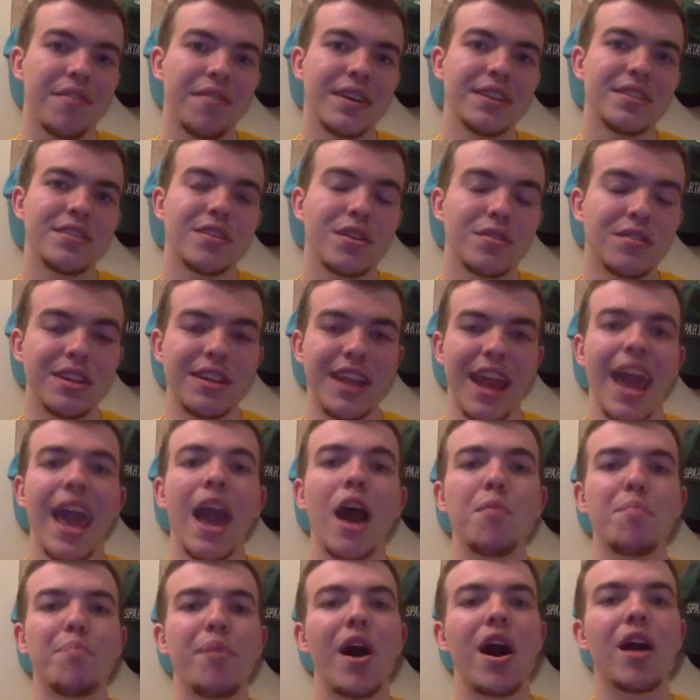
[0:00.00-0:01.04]
And so today
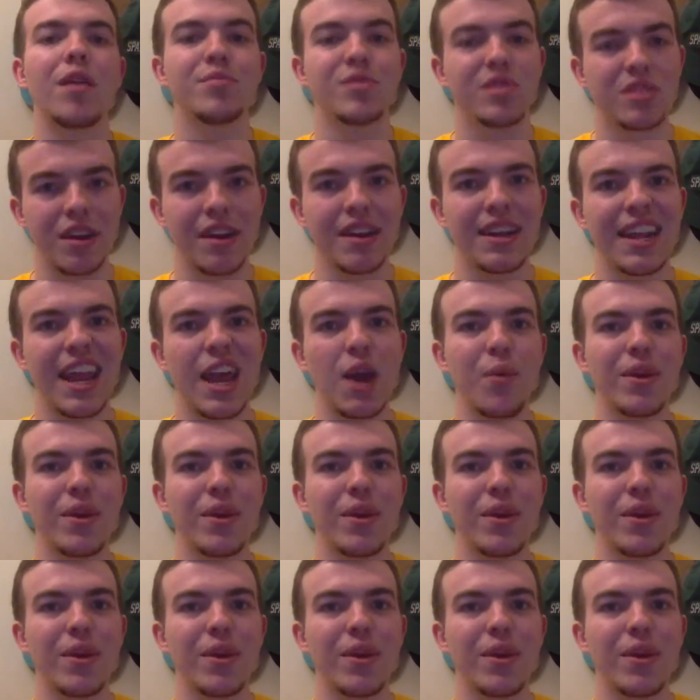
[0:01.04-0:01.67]
on Palm Sunday,